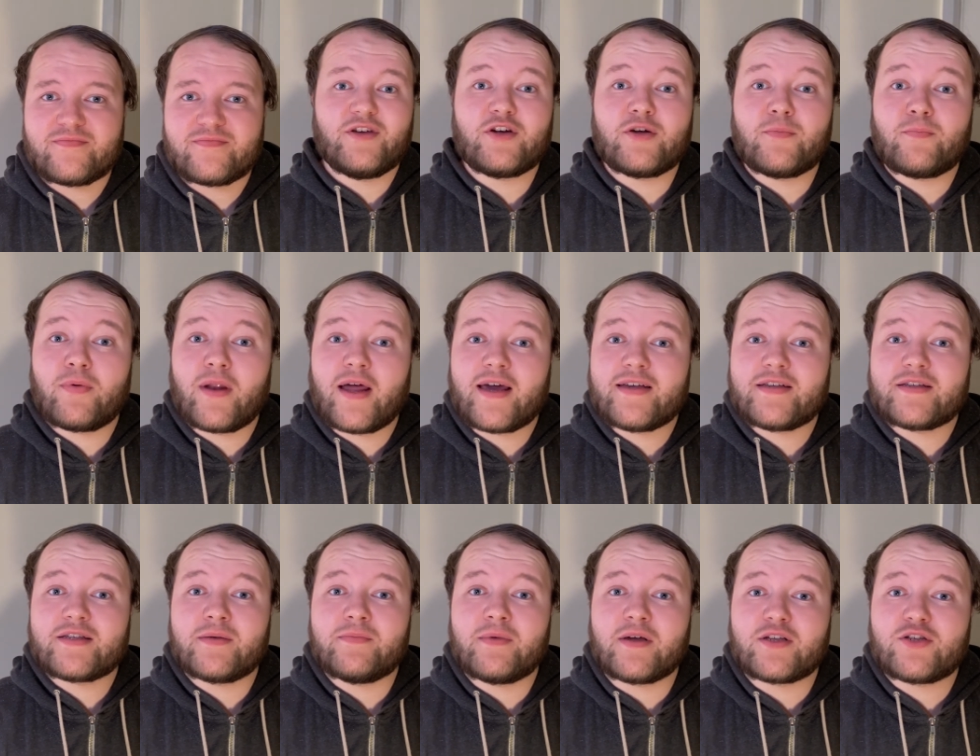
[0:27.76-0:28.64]
You could play
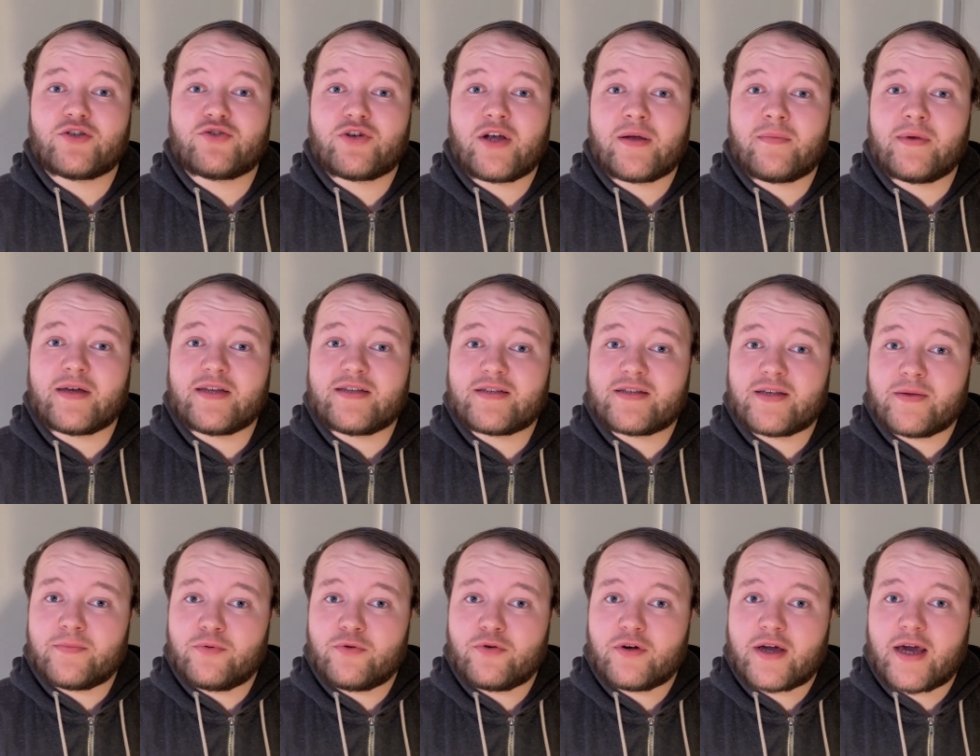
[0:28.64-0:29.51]
some extremely
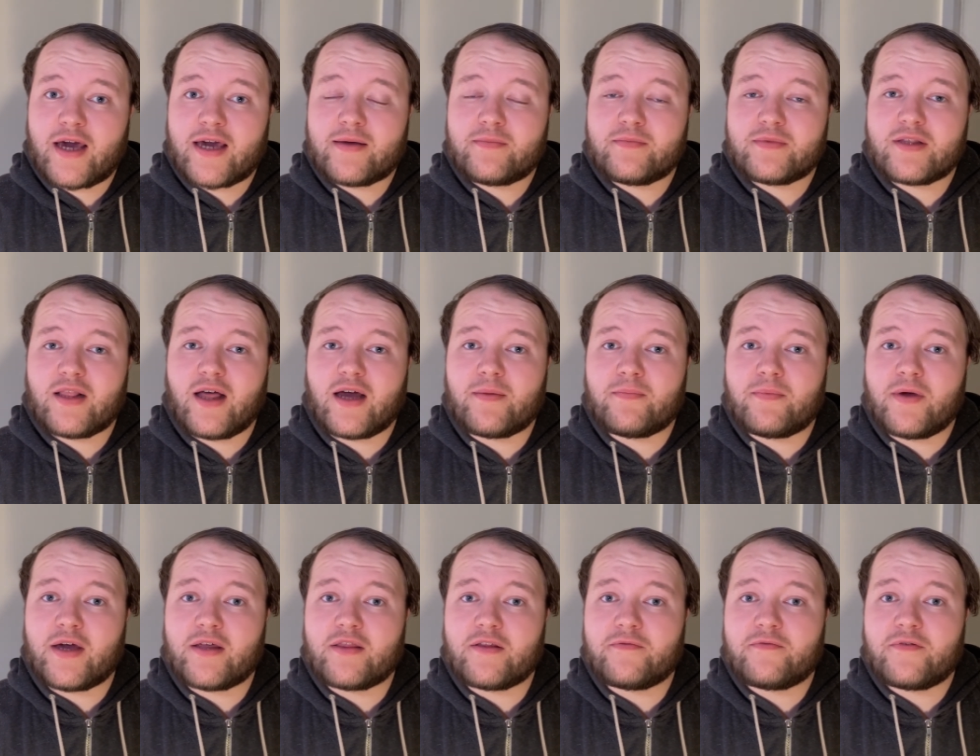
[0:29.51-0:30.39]
simple games like
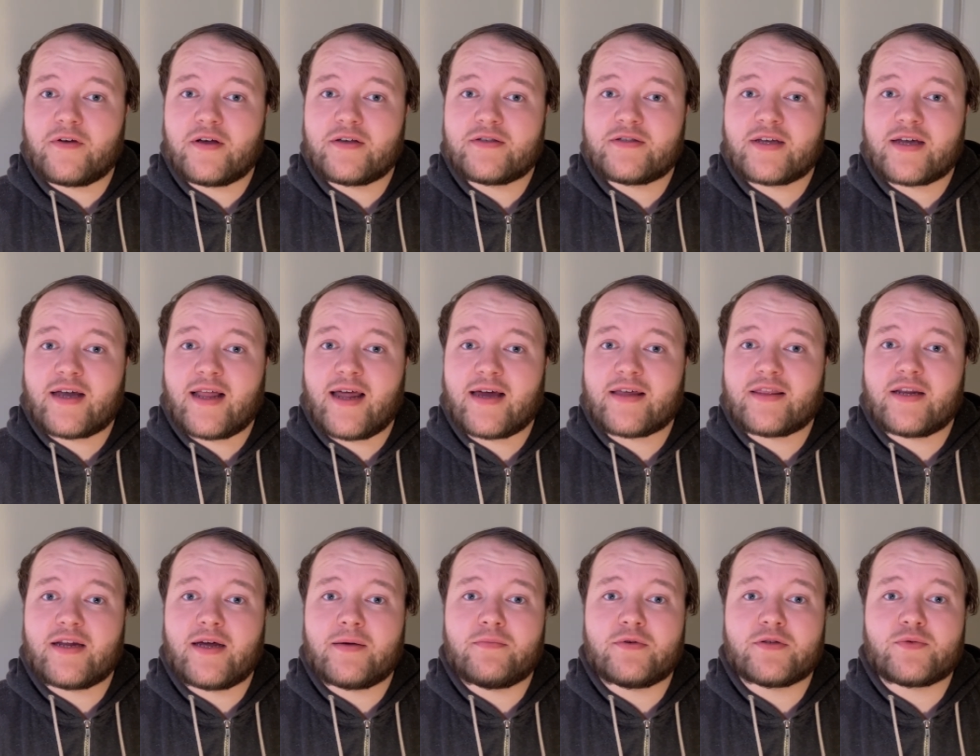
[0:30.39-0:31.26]
being the first to collect the
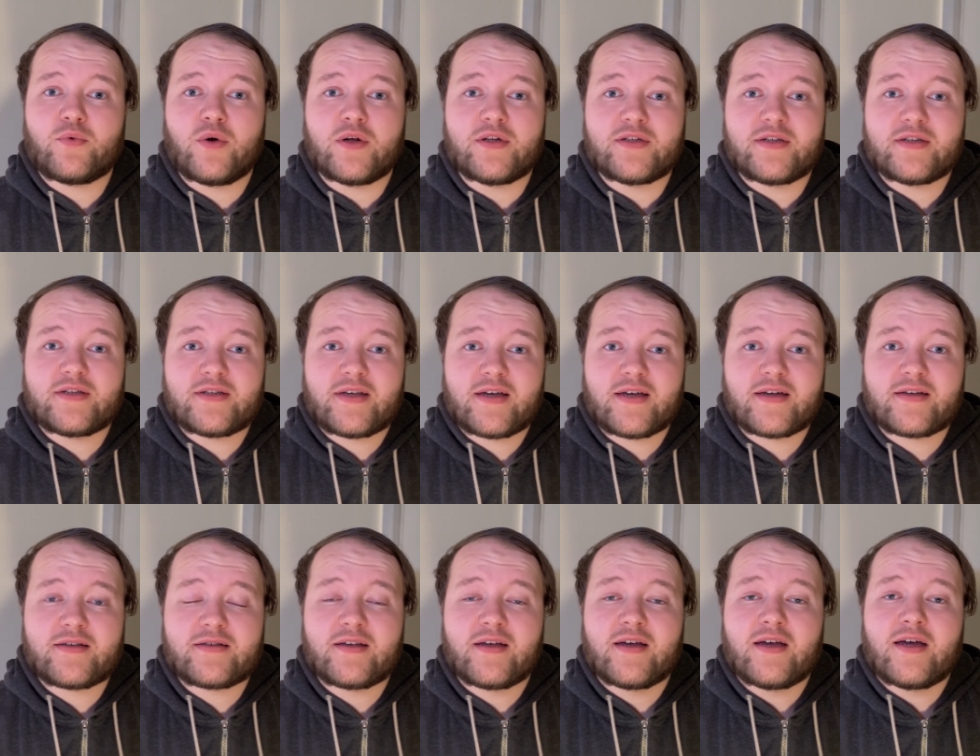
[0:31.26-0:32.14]
numbers 1 to
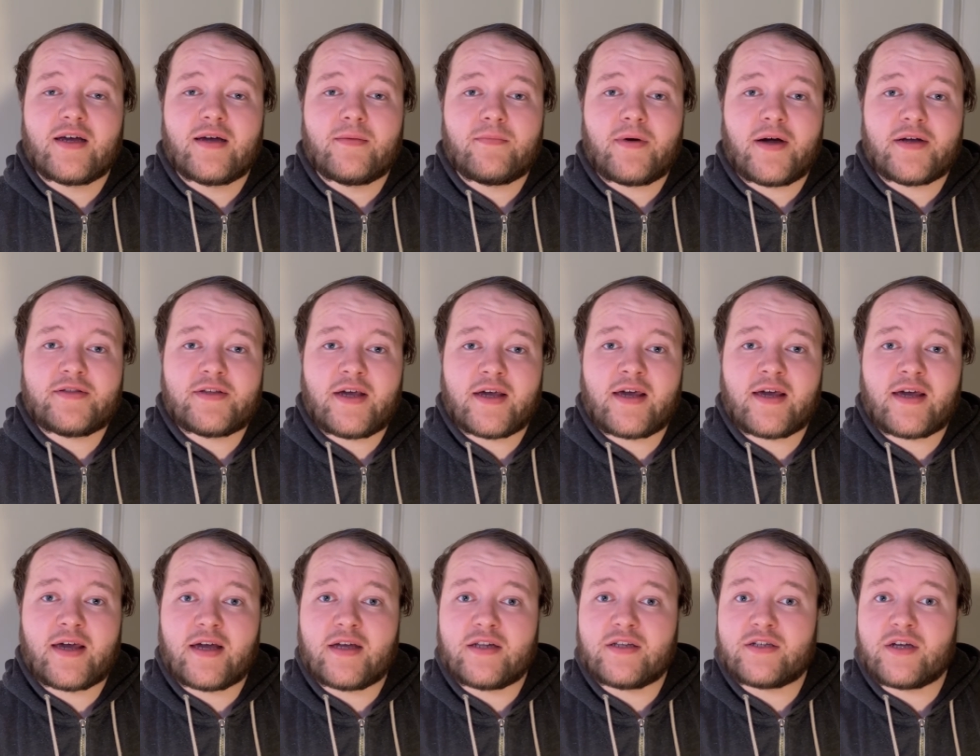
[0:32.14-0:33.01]
6 by taking
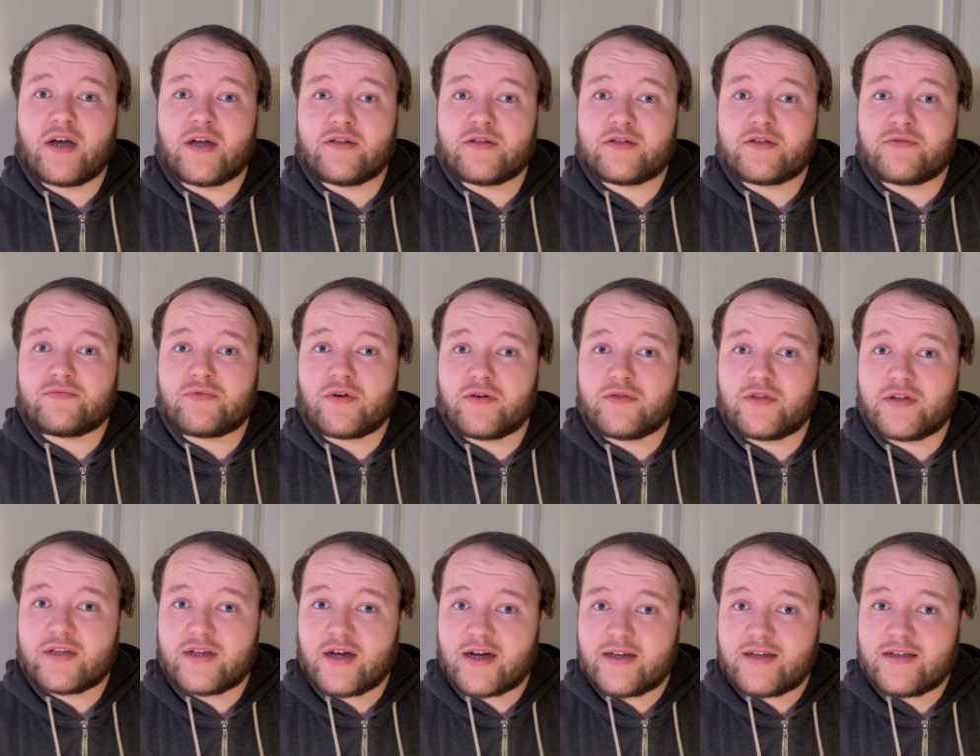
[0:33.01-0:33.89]
it in turns to roll the
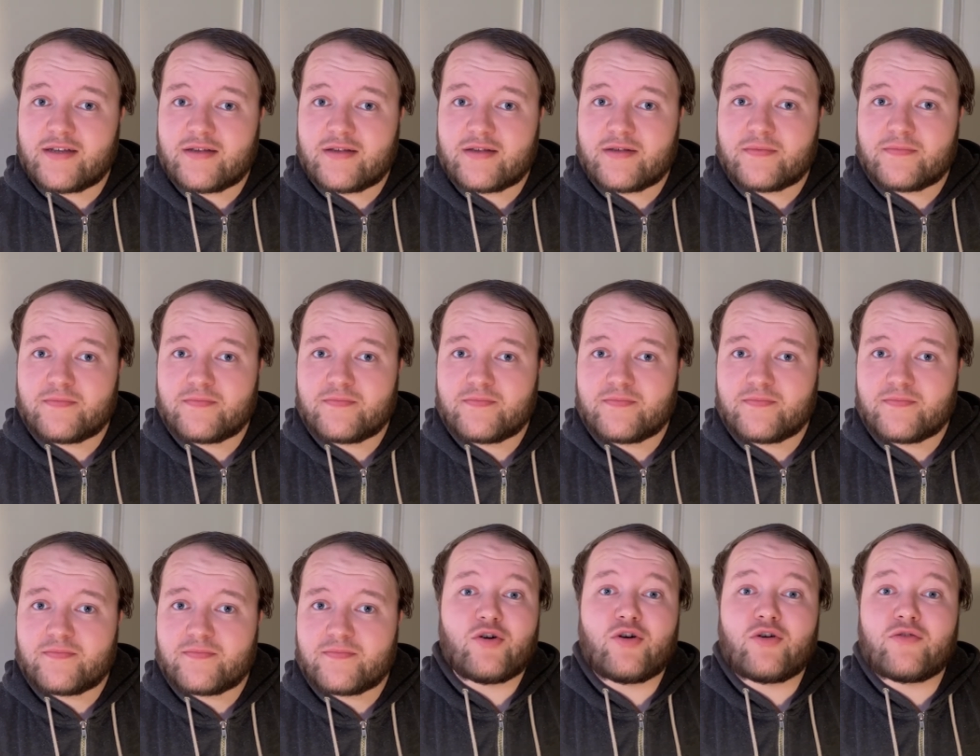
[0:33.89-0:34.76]
dice,
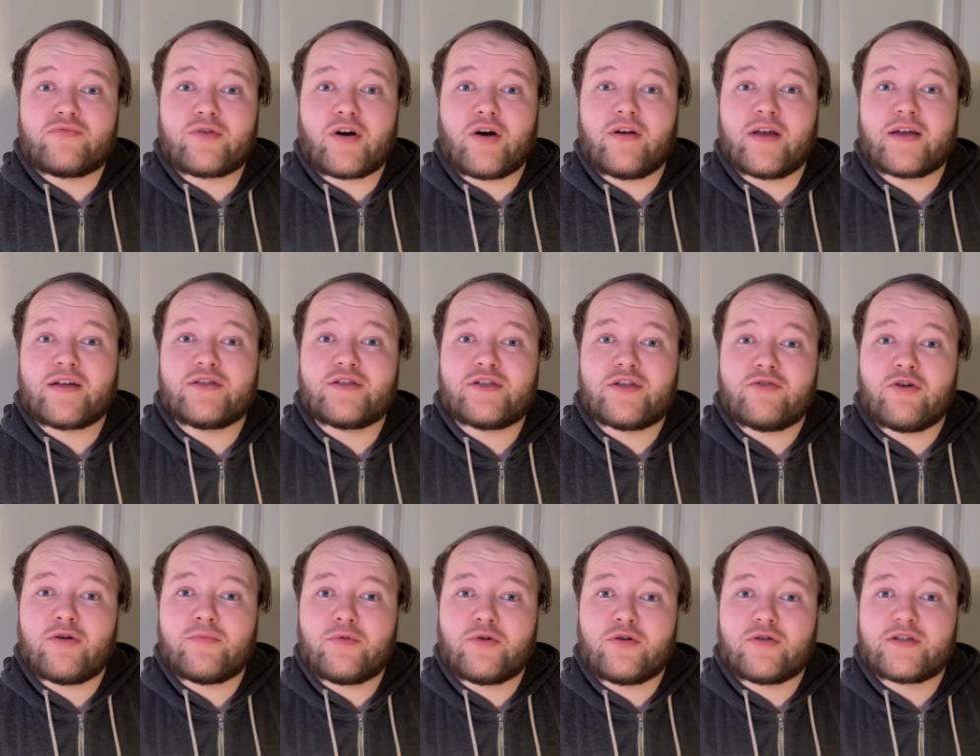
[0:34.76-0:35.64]
or rolling two
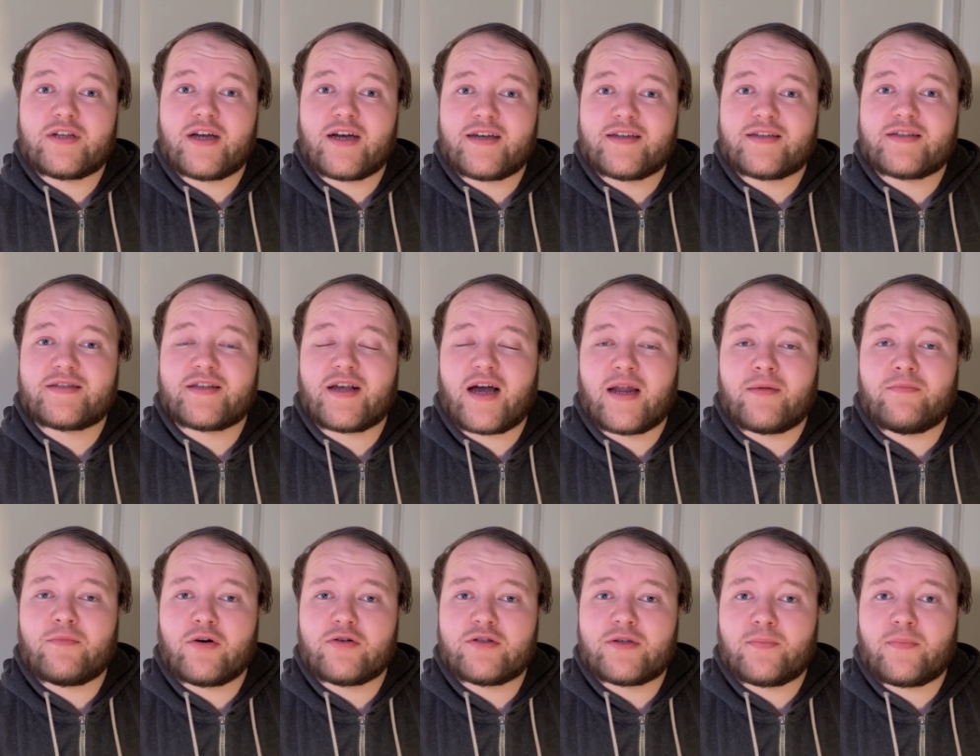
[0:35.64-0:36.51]
or more dice and
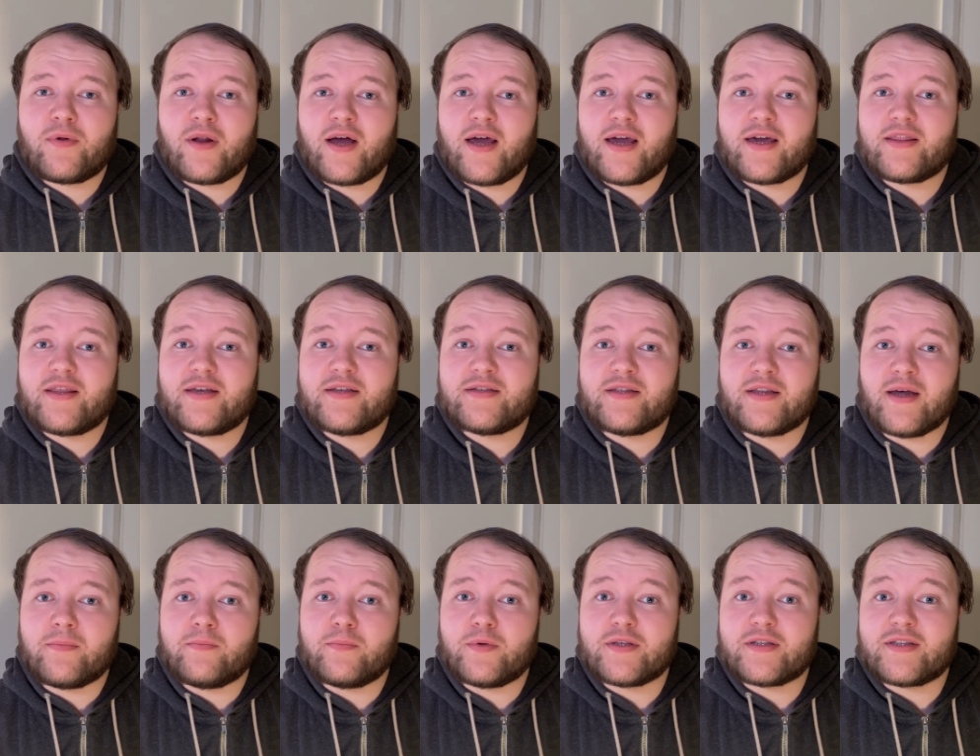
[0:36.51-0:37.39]
multiplying these
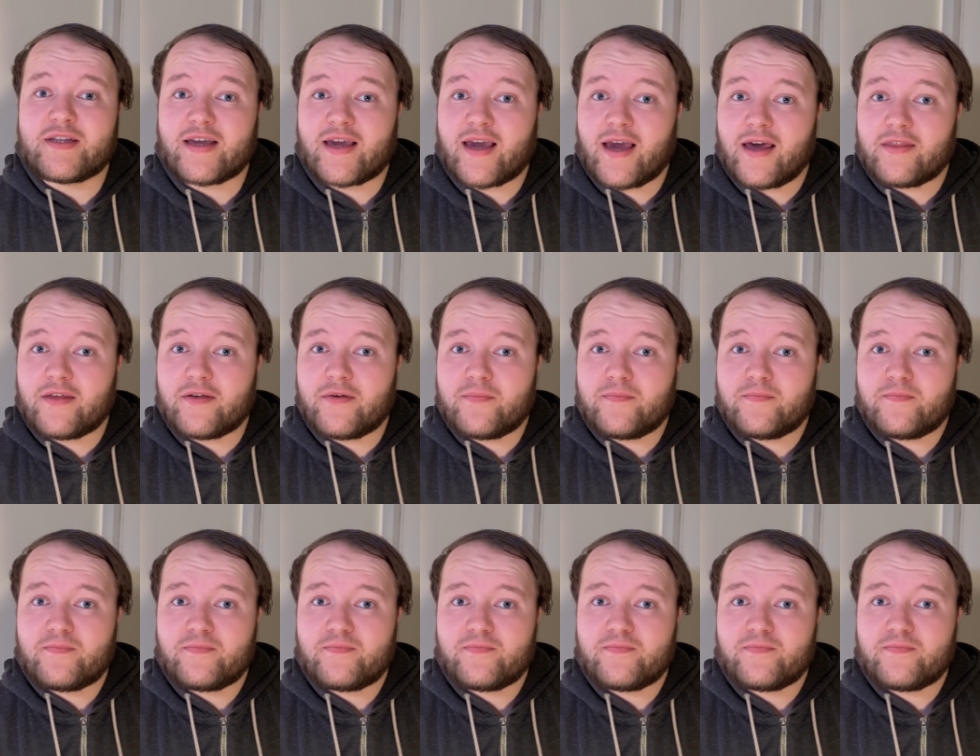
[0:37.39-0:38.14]
numbers together.